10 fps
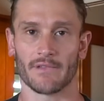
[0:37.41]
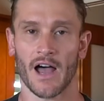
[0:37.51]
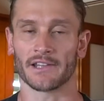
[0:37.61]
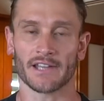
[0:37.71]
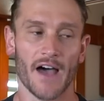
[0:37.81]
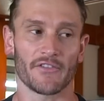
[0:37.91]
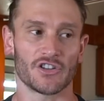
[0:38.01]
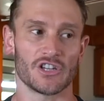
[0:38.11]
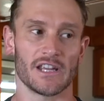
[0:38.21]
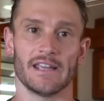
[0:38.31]

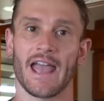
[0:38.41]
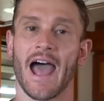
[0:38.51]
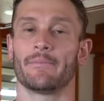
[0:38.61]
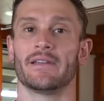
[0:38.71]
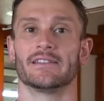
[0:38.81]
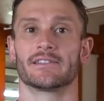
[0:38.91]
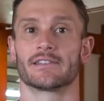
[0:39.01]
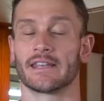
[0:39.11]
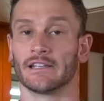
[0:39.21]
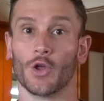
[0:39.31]
Autophagy
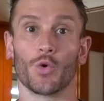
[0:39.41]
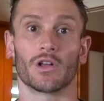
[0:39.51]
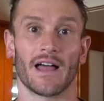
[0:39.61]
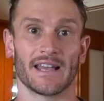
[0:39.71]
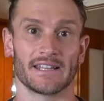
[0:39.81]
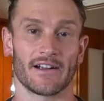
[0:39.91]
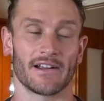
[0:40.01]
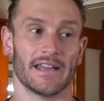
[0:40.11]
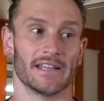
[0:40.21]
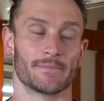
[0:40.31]
happens in localized
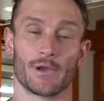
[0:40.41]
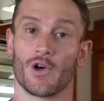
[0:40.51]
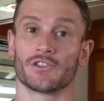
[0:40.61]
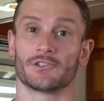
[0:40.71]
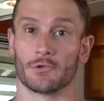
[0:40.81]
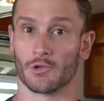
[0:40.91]
areas, but also